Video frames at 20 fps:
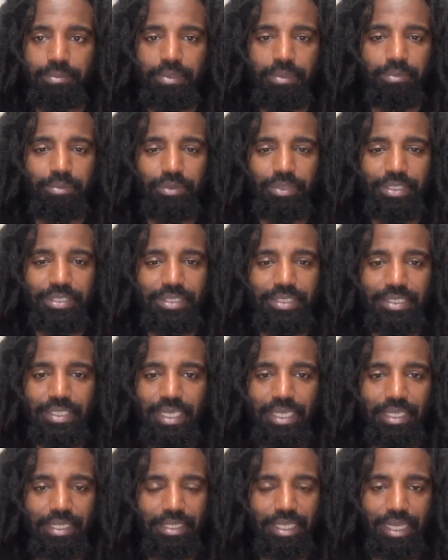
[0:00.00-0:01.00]
People can
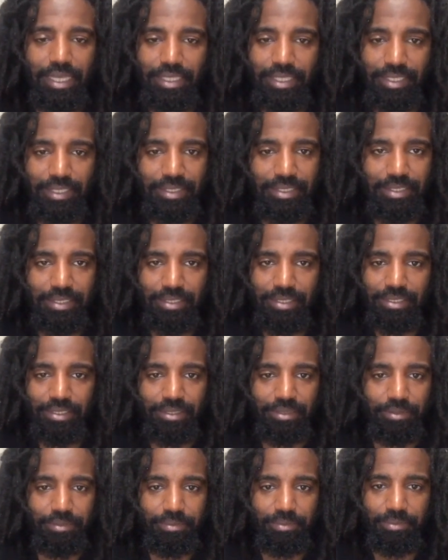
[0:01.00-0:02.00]
say like it's
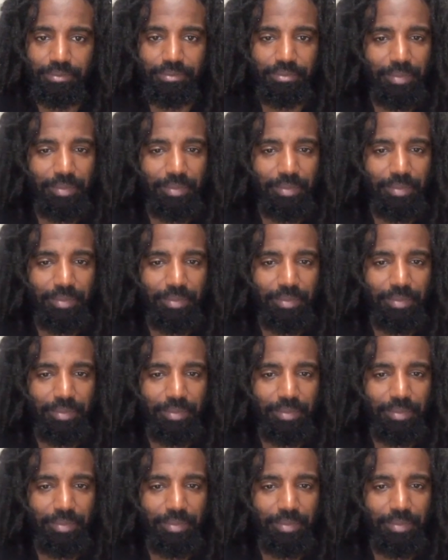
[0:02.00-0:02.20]
the